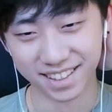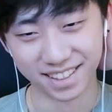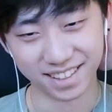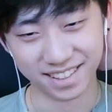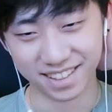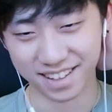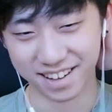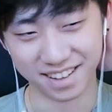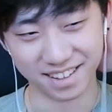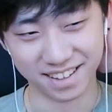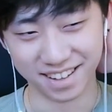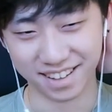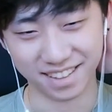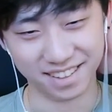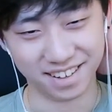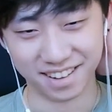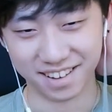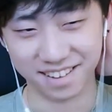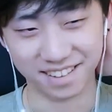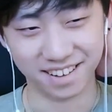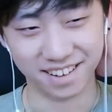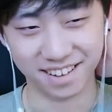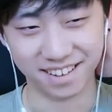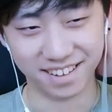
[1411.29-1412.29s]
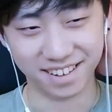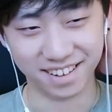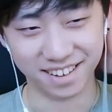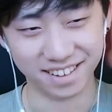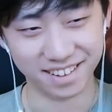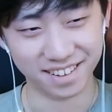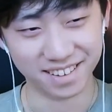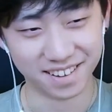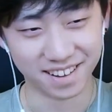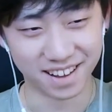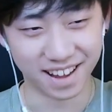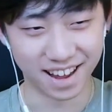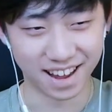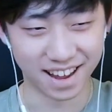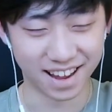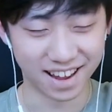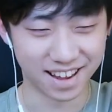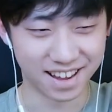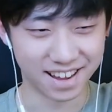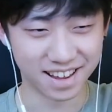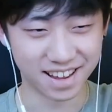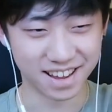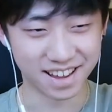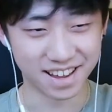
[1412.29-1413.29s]
No. I
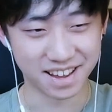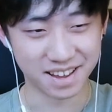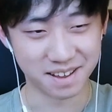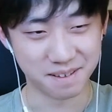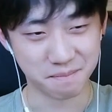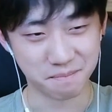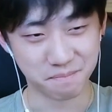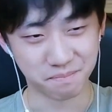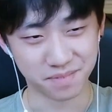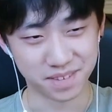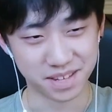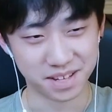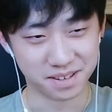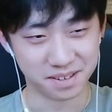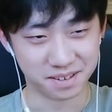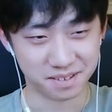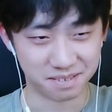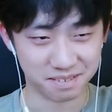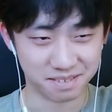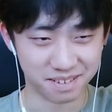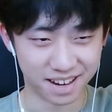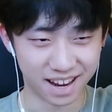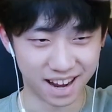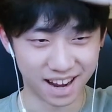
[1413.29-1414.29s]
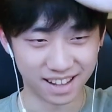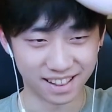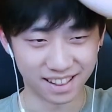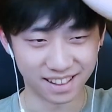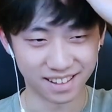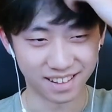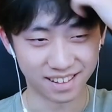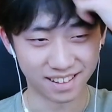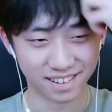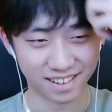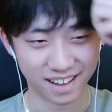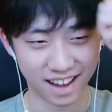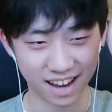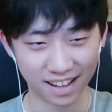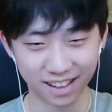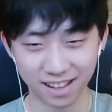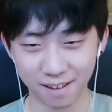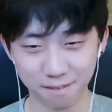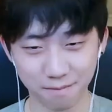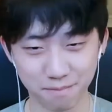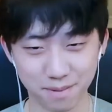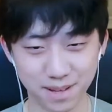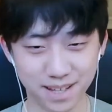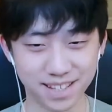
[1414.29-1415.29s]
am, I
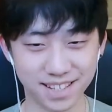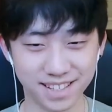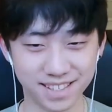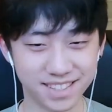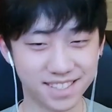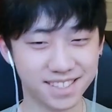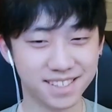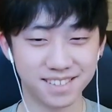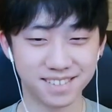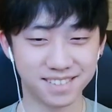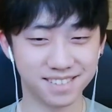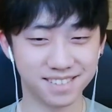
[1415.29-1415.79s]
love peace.